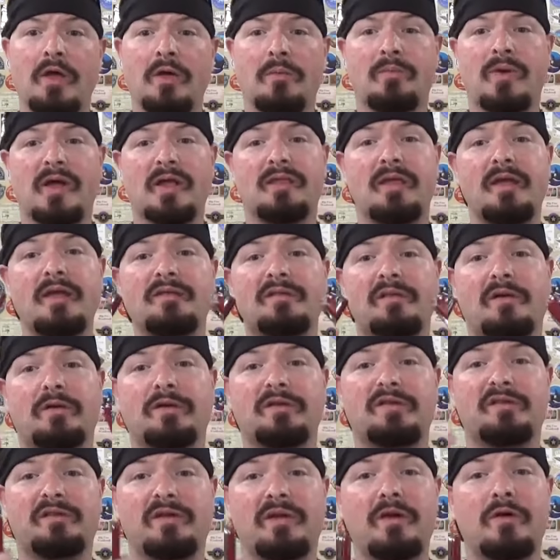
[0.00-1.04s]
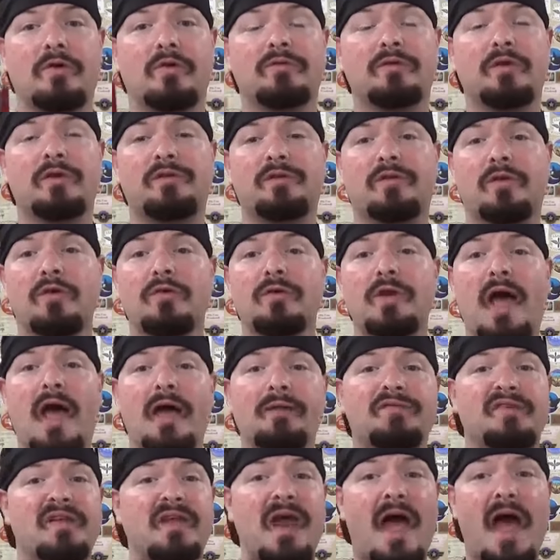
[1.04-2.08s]
But these are still the two
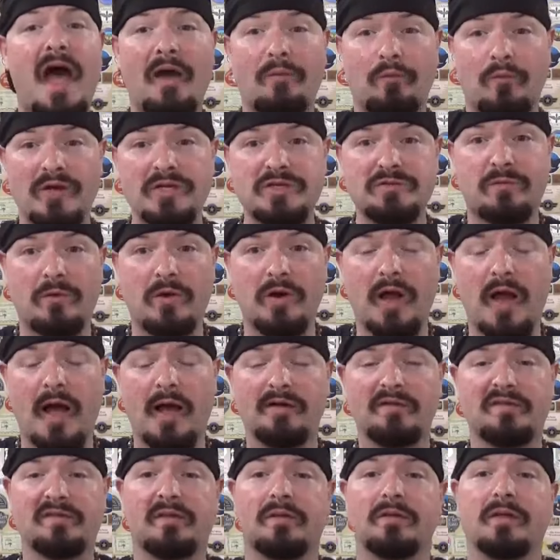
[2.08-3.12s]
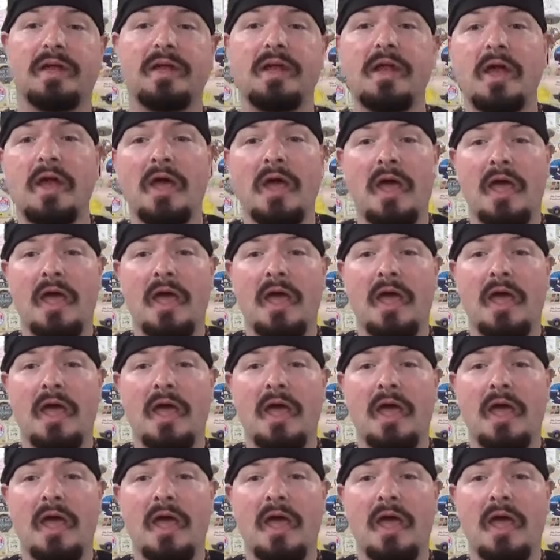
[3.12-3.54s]
knives that I reach for constantly.